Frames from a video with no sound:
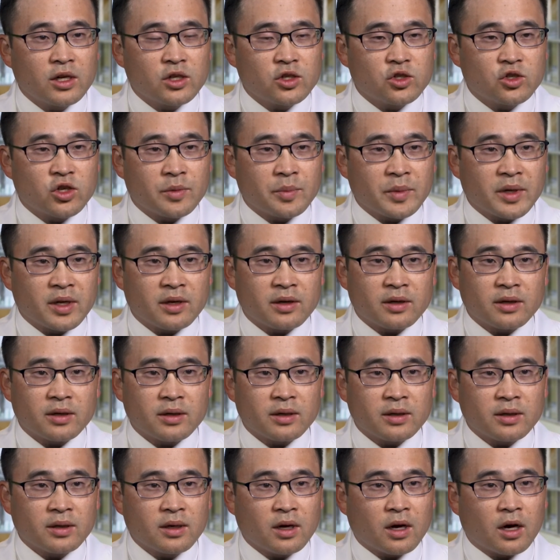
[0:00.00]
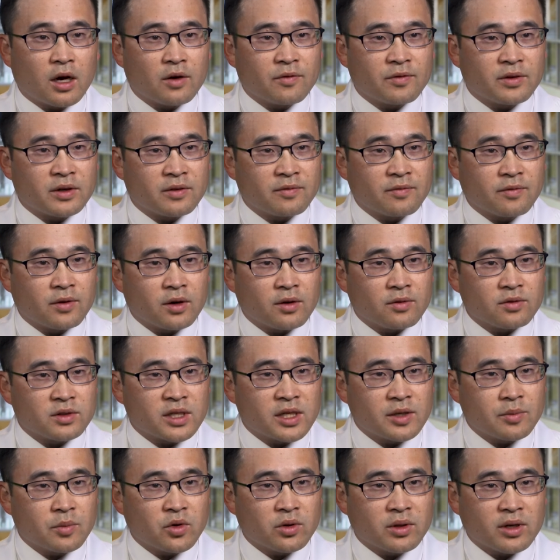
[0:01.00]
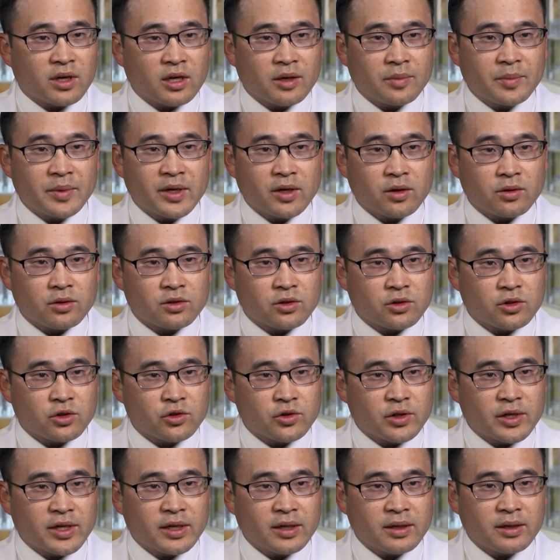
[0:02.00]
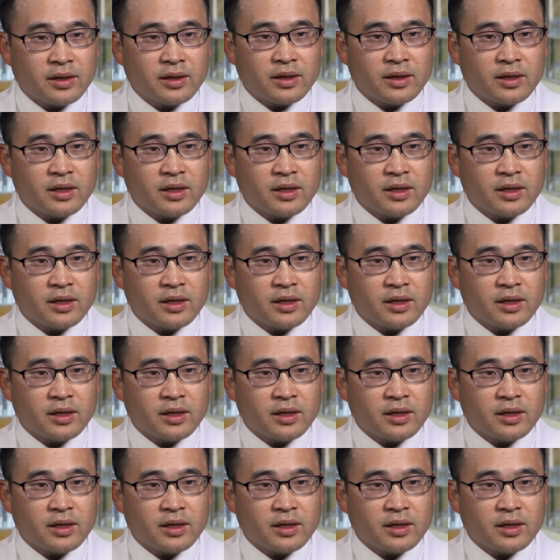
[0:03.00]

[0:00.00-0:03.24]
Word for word: Treatment often involves chemotherapy or surgery,